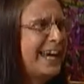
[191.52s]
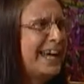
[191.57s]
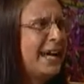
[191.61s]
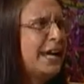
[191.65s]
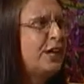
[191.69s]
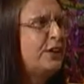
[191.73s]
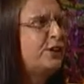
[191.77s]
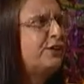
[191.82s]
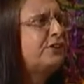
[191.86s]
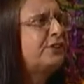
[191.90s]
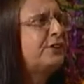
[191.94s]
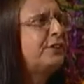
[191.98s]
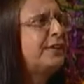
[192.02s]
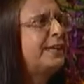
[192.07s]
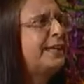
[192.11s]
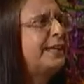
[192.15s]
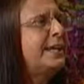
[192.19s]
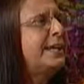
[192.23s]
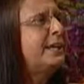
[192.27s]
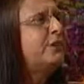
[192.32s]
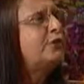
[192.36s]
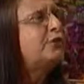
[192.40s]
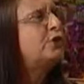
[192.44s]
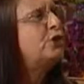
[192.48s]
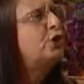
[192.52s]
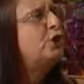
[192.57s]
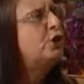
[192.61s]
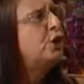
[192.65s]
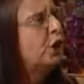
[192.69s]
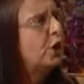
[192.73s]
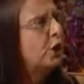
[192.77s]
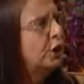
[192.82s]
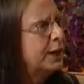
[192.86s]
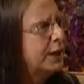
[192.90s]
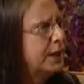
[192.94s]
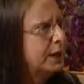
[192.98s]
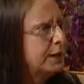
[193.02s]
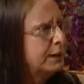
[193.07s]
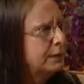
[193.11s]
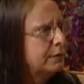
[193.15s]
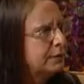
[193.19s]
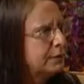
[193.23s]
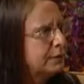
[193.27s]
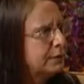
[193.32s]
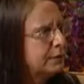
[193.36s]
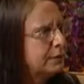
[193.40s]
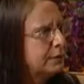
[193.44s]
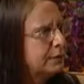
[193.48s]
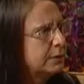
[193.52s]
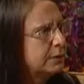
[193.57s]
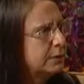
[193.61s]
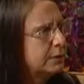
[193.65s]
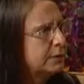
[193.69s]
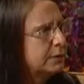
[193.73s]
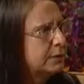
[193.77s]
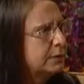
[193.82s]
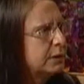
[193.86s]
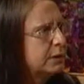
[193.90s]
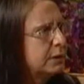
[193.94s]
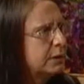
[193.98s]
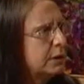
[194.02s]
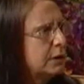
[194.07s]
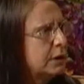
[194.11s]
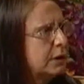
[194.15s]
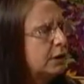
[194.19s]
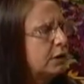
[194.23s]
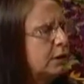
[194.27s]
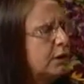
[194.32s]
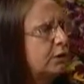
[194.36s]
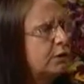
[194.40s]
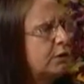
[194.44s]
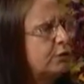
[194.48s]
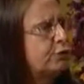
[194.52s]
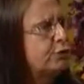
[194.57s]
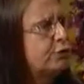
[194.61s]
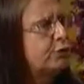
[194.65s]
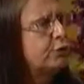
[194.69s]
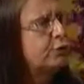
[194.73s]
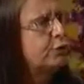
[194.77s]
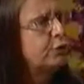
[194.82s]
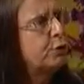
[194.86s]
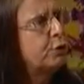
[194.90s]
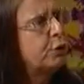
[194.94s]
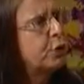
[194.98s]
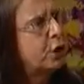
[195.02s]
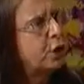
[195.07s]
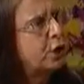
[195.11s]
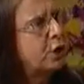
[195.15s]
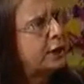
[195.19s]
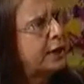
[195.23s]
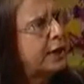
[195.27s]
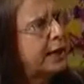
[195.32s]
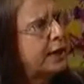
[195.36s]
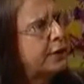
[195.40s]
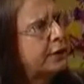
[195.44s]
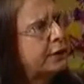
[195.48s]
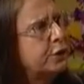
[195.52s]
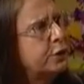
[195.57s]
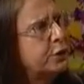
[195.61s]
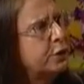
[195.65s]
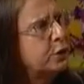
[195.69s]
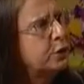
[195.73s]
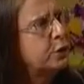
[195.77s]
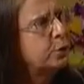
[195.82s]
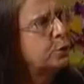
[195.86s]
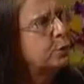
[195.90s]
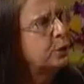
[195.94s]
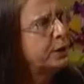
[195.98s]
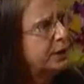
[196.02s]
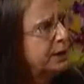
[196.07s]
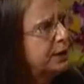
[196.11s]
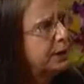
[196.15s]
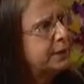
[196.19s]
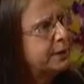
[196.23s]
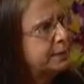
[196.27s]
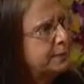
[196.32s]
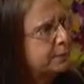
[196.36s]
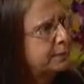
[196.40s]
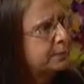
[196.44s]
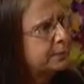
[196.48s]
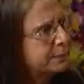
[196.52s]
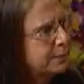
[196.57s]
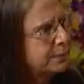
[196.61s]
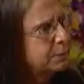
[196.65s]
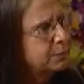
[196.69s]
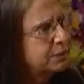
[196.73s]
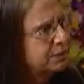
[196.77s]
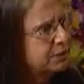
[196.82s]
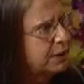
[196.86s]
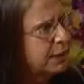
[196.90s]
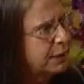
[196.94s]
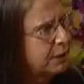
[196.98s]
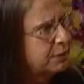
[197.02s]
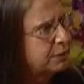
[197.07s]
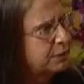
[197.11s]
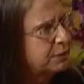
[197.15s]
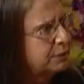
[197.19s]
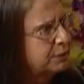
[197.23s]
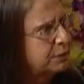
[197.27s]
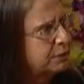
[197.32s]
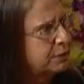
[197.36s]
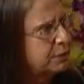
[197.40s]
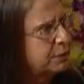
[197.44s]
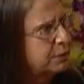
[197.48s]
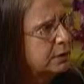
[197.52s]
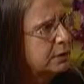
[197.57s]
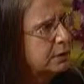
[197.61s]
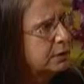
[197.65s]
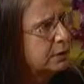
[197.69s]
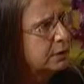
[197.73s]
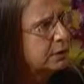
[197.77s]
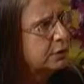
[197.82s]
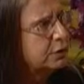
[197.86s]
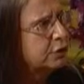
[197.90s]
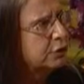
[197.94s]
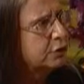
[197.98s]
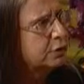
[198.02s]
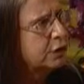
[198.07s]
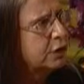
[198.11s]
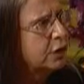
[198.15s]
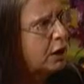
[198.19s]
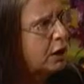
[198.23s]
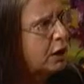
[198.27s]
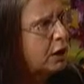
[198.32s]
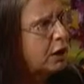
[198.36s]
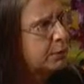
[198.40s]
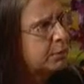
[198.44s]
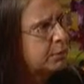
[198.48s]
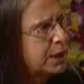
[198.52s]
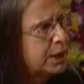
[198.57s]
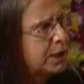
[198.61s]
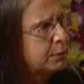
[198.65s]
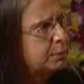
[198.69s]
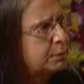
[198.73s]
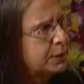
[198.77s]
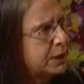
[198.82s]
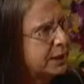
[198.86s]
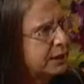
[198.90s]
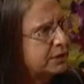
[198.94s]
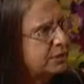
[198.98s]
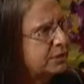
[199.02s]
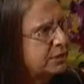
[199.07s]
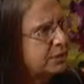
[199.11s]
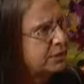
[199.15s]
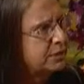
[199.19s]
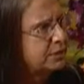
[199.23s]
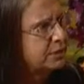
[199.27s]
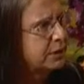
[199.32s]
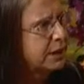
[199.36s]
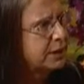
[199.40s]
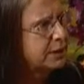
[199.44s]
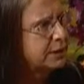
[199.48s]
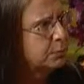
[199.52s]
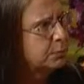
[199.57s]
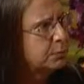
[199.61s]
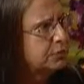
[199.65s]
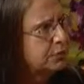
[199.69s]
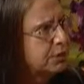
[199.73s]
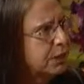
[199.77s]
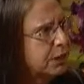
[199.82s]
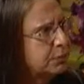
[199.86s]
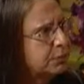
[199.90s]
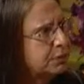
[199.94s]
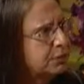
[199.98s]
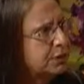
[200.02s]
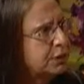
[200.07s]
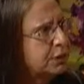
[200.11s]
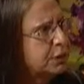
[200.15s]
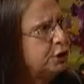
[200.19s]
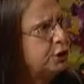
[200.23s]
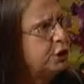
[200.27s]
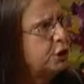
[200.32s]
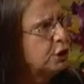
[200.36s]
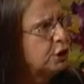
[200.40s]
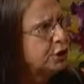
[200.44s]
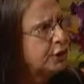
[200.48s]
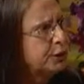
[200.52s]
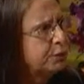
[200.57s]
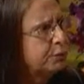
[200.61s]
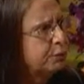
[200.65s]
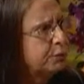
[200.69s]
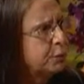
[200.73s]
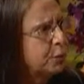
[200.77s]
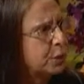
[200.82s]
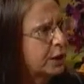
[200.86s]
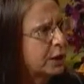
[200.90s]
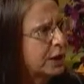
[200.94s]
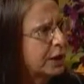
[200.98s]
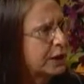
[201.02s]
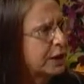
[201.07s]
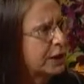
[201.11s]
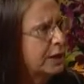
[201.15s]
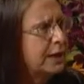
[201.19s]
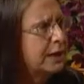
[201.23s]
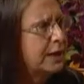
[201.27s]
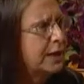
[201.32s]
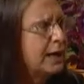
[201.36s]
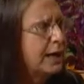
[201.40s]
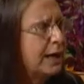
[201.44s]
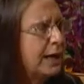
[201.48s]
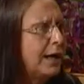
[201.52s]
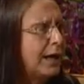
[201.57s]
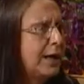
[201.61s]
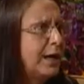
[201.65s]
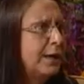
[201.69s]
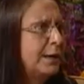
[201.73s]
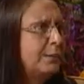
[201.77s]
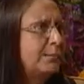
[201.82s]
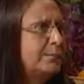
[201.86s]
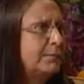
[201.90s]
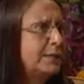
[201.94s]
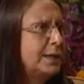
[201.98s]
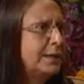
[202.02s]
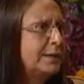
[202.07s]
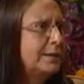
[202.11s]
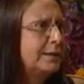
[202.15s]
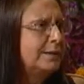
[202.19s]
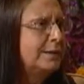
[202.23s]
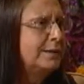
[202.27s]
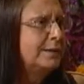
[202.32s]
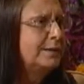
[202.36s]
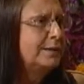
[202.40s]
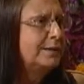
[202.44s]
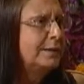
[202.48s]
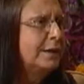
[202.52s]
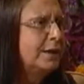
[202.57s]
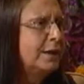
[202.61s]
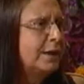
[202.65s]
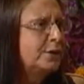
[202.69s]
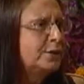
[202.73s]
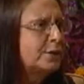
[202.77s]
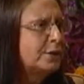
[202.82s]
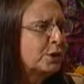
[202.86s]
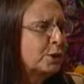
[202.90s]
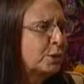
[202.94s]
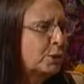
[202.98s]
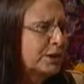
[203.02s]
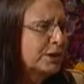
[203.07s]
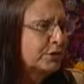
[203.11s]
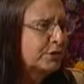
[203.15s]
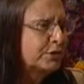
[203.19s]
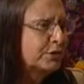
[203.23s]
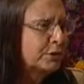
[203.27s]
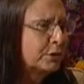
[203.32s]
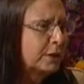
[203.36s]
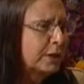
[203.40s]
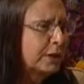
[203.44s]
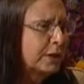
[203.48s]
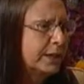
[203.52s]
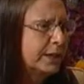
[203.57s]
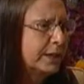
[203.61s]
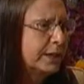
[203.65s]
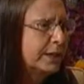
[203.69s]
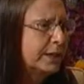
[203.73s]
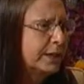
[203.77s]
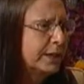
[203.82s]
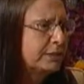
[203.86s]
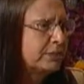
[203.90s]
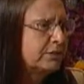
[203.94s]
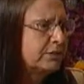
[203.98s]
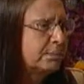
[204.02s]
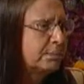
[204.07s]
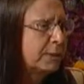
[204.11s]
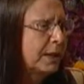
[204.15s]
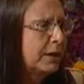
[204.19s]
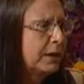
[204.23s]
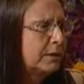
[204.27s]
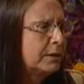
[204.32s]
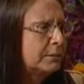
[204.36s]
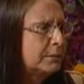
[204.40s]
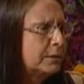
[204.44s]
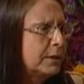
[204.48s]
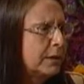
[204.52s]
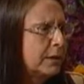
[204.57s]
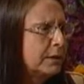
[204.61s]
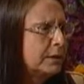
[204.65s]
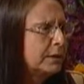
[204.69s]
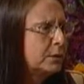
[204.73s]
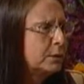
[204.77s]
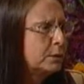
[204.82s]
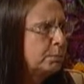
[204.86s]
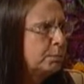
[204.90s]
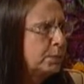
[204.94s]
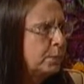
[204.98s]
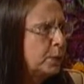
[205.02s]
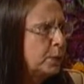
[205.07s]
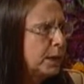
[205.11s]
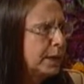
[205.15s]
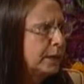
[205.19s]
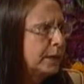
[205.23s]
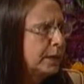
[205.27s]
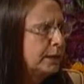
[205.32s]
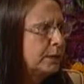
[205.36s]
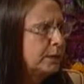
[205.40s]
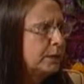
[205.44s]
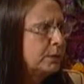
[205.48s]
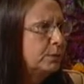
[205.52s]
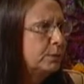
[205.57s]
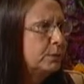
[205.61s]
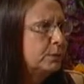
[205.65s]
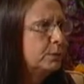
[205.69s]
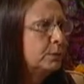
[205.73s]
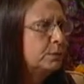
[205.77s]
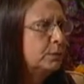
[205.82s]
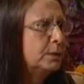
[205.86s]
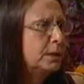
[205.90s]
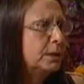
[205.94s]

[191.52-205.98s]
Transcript: You see, kids are yearning to learn how to go within themselves, to calm that place inside themselves. They're yearning for it. The other quick story is about a little boy who